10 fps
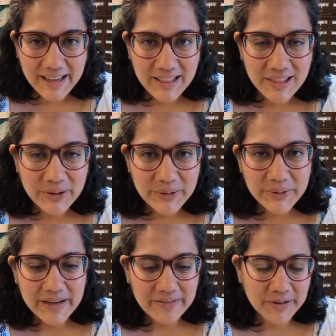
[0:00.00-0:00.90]

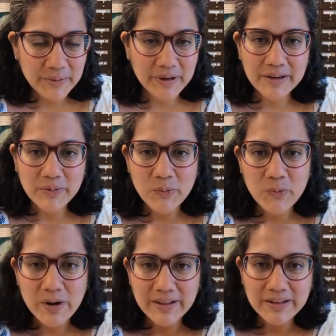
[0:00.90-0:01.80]
Hello
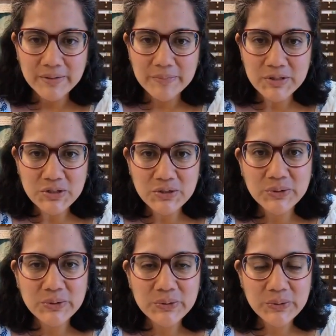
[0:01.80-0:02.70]
everyone, welcome
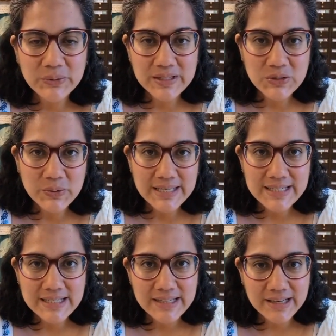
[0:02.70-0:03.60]
to this
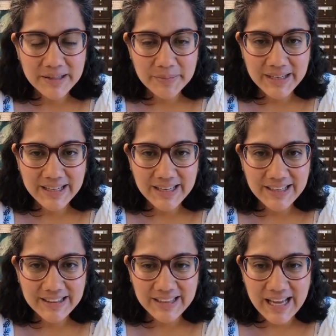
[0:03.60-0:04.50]
week's Snuggly
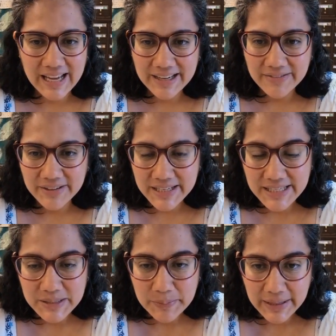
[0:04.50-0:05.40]
Monkey Live.
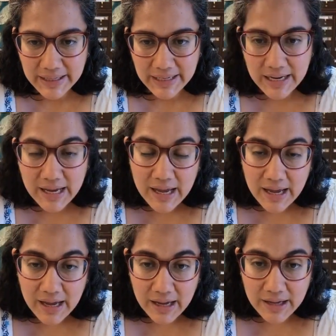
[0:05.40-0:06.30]
It's been
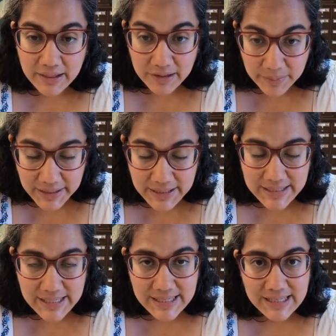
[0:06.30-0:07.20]
a little bit
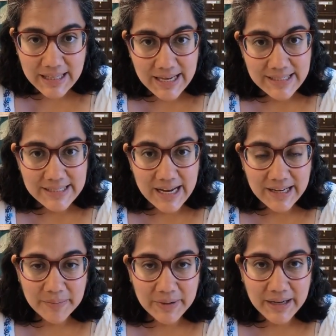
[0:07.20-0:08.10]
since the last
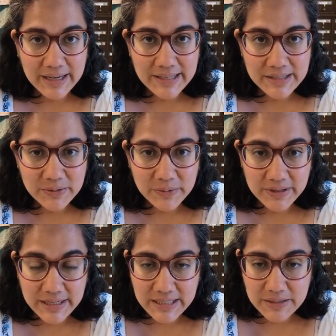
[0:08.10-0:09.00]
time I did
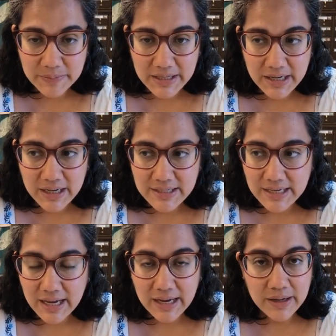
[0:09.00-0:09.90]
one of these
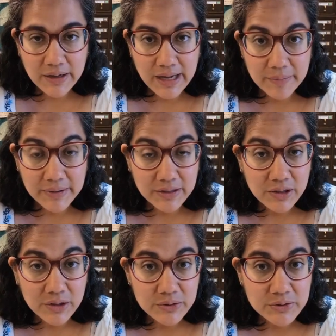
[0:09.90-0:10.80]
because I had been
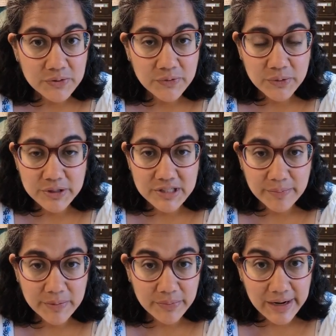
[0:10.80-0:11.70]
closed for
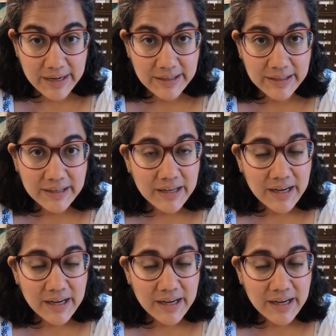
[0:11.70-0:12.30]
summer break